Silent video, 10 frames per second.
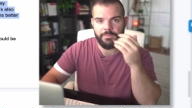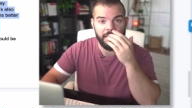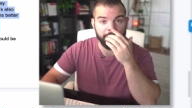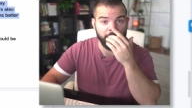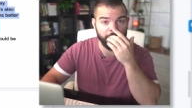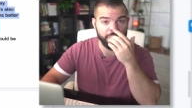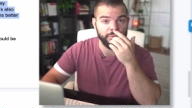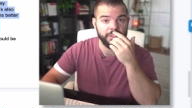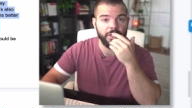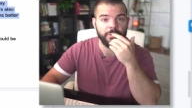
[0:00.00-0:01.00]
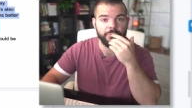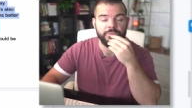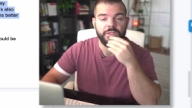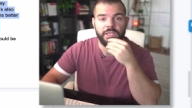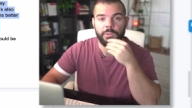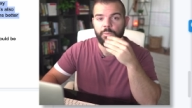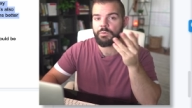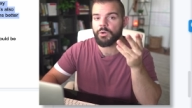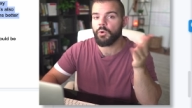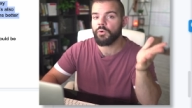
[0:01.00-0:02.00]
about a month or two ago. And we
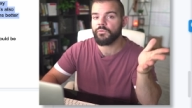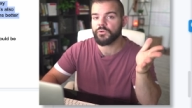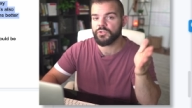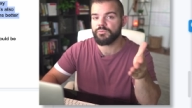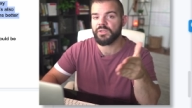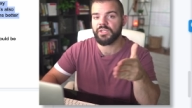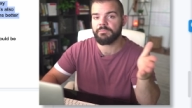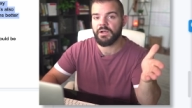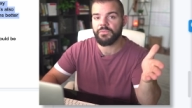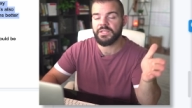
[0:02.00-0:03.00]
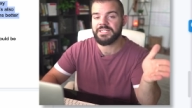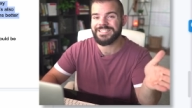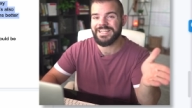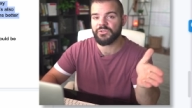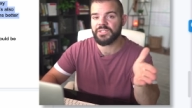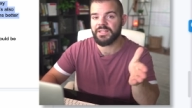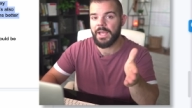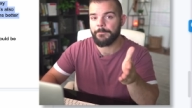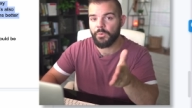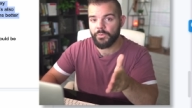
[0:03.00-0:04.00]
were over 2 million a month in sales at
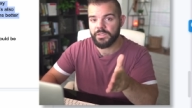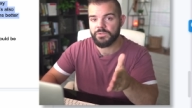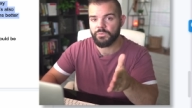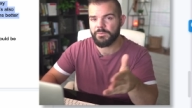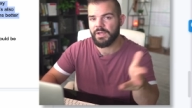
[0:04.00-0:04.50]
that point with